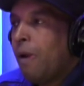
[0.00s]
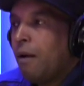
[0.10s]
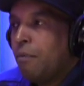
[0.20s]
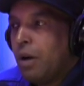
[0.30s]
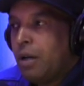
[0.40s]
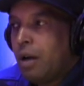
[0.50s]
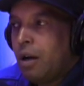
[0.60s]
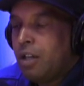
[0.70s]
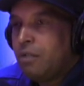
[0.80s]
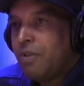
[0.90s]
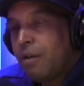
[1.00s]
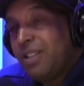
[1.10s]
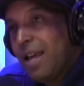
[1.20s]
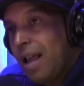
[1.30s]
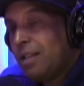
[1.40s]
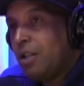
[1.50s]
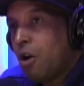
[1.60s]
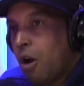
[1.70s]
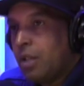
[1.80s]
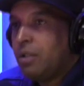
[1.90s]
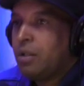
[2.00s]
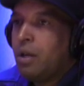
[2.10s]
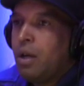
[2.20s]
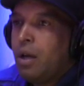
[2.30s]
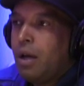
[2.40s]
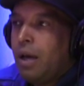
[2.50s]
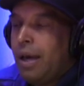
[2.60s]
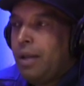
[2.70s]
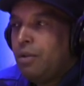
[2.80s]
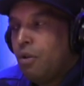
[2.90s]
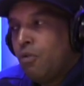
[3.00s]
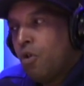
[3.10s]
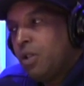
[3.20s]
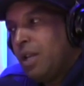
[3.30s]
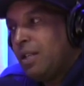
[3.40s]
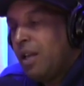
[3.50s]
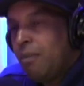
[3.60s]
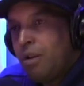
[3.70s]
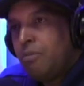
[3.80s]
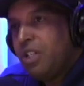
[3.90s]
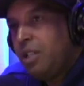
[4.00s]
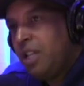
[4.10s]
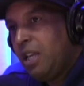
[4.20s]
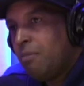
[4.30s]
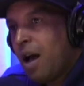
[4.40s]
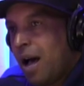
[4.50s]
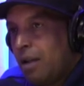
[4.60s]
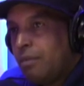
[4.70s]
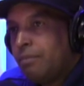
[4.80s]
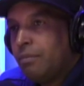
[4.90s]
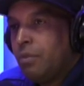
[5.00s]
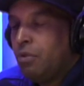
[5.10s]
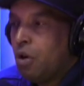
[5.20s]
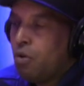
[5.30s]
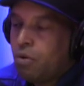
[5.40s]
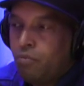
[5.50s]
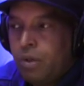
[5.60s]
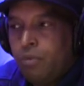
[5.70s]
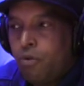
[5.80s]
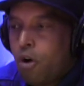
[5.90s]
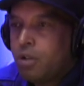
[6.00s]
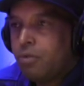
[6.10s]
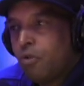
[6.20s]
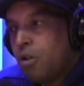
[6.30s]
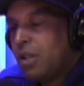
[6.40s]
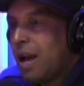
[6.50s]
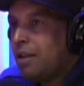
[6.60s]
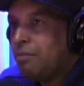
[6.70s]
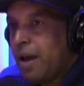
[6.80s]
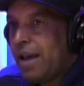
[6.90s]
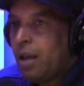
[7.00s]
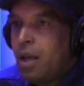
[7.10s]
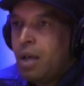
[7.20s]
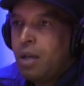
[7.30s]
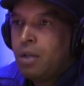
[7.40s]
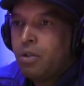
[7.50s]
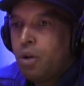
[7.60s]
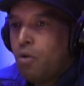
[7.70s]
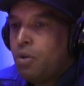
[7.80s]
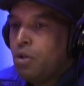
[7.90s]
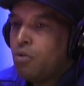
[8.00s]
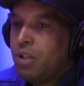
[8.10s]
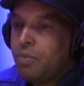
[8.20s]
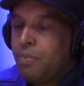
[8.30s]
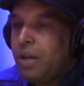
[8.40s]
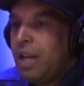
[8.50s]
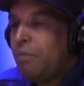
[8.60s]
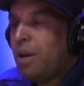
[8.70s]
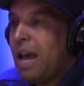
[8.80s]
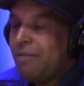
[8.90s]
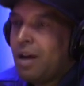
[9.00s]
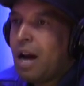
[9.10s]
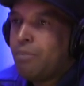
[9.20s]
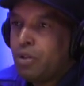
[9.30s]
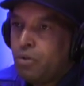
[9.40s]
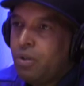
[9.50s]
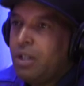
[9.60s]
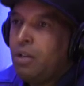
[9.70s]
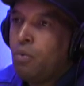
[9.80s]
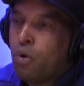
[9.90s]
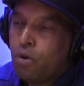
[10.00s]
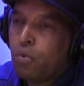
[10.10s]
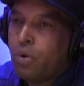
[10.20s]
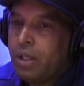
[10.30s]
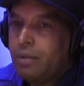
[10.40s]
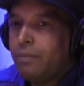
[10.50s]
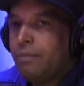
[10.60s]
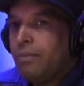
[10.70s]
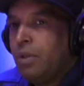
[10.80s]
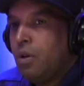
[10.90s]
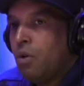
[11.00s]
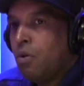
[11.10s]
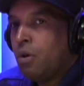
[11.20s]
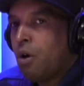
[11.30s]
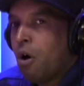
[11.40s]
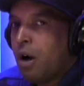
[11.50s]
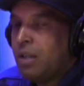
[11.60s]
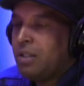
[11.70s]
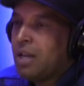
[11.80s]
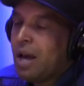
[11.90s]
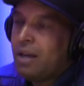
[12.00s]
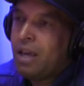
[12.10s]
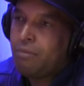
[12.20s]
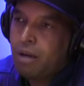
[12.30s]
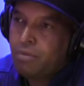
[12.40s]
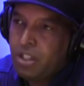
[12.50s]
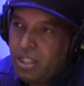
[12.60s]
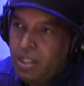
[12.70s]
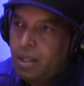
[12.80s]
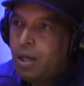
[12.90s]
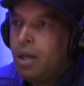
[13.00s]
But uh, he's a very talented artist. And you know, of course, he got the MMG team behind him. Mm-hmm. You know, and, and Ross Ross got his back. So you know, just being able to have the opportunity to work with you know artists signed to MMG